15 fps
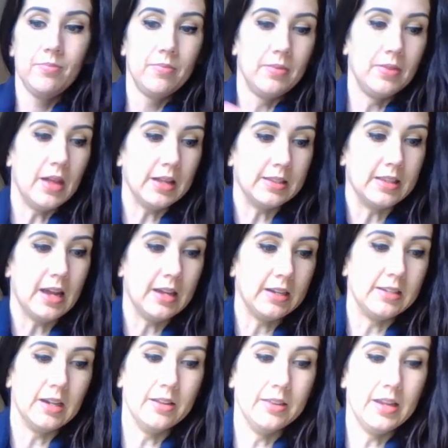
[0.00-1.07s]
That's that
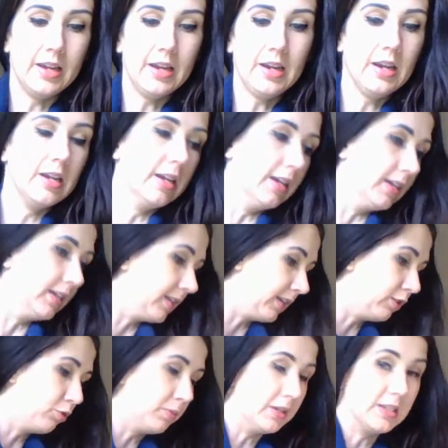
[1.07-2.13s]
done then. It is a
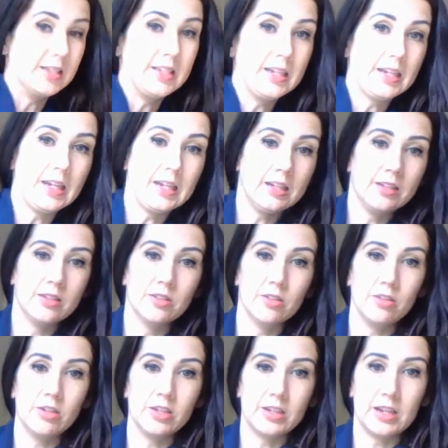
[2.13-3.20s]
little bit sticky, so
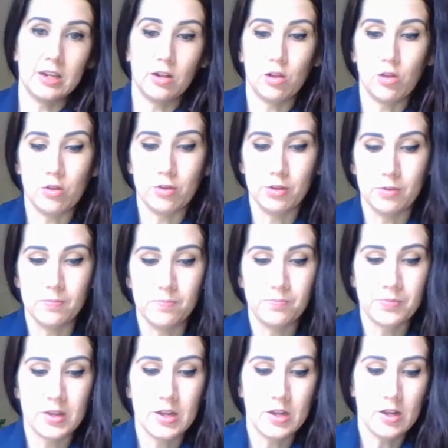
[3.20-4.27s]
just get a cloth and
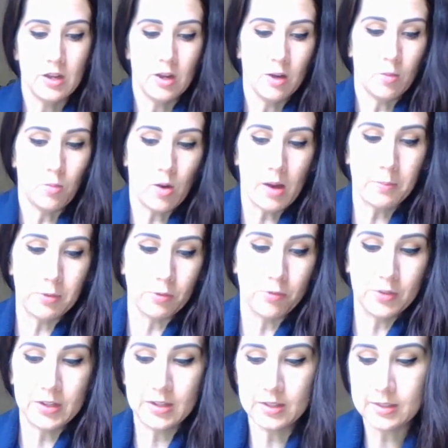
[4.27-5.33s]
wipe your
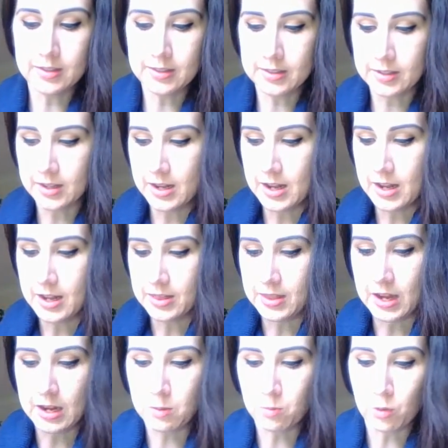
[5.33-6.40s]
fingers.
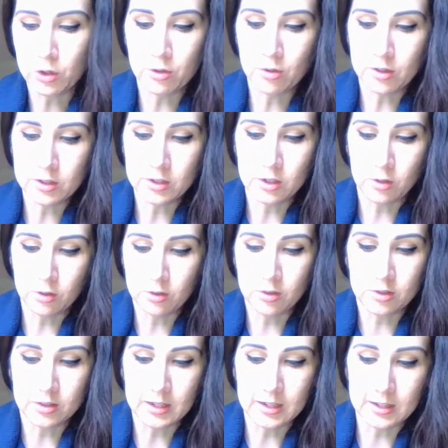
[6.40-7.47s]
Then what you're going to
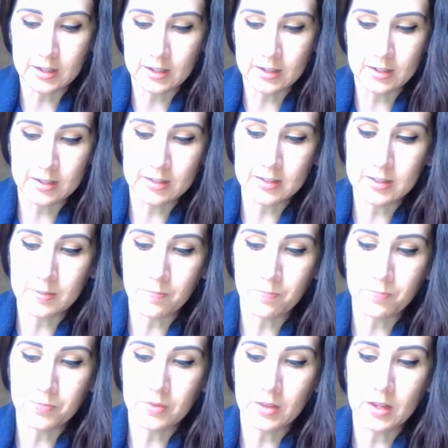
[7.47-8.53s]
use is
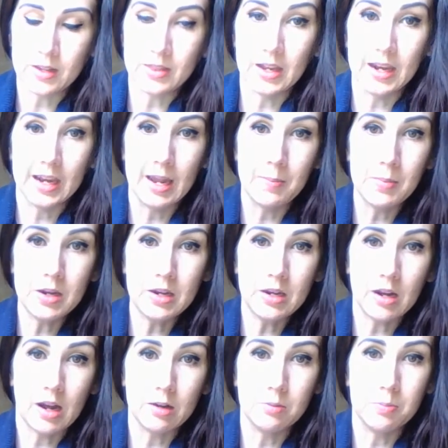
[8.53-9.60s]
the lemon.
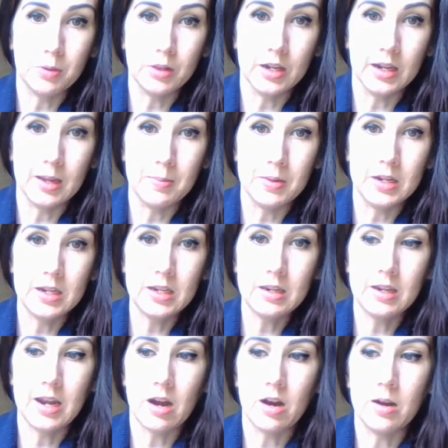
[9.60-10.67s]
I would put the lemon in.
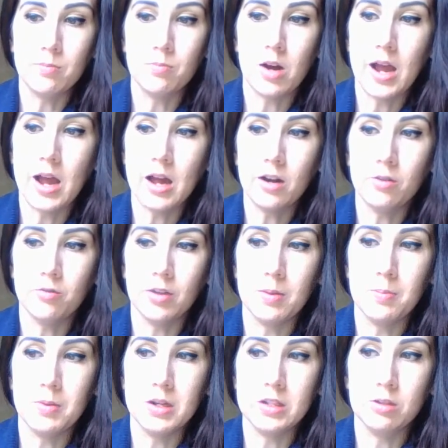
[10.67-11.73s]
Now I'm out of
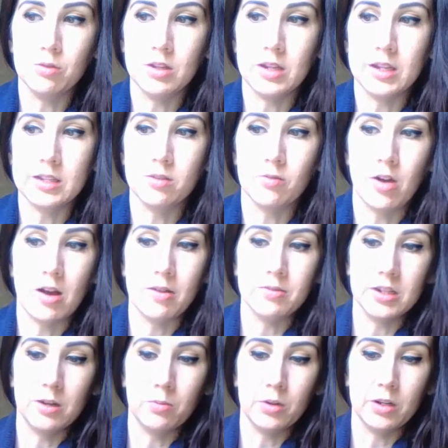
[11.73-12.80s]
lemon until the next arrives,
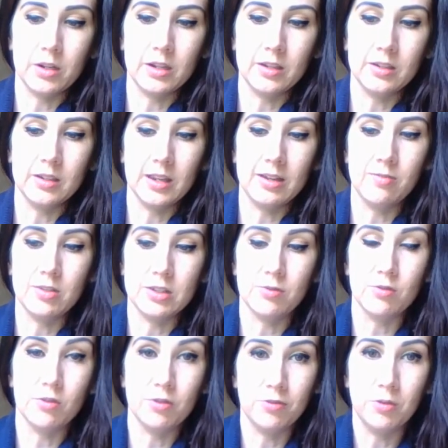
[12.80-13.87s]
and I want to leave this
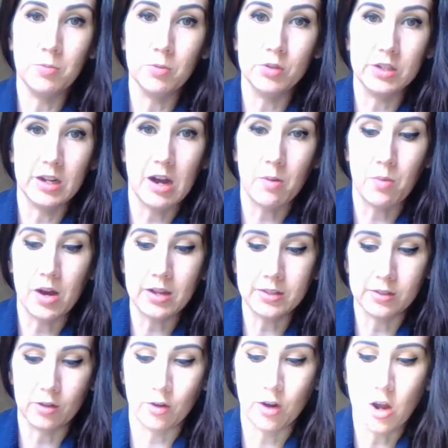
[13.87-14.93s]
for a few more DIY,
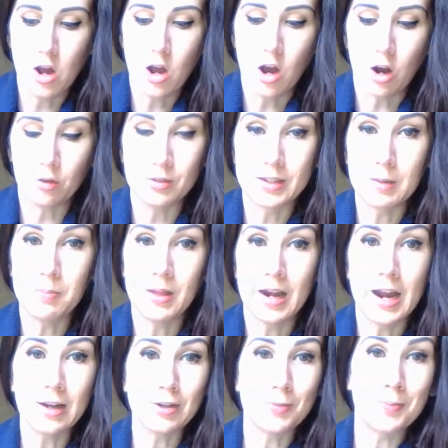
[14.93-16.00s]
so I'll skip that
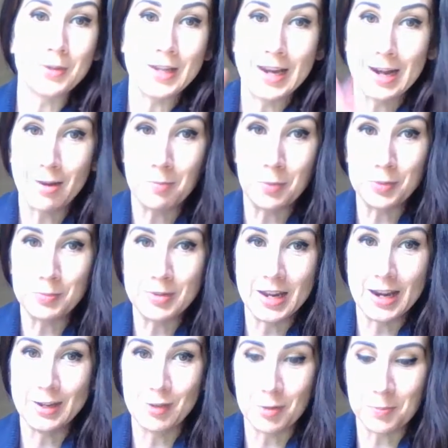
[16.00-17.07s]
out. Just pretend I put
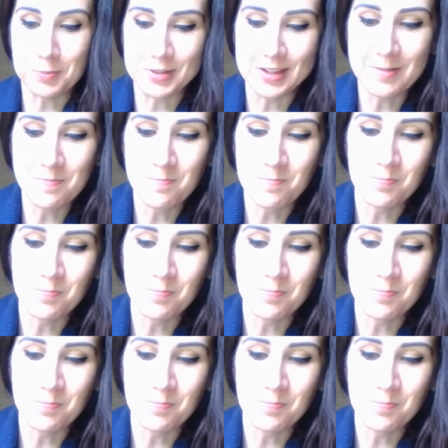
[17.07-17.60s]
10 drops in.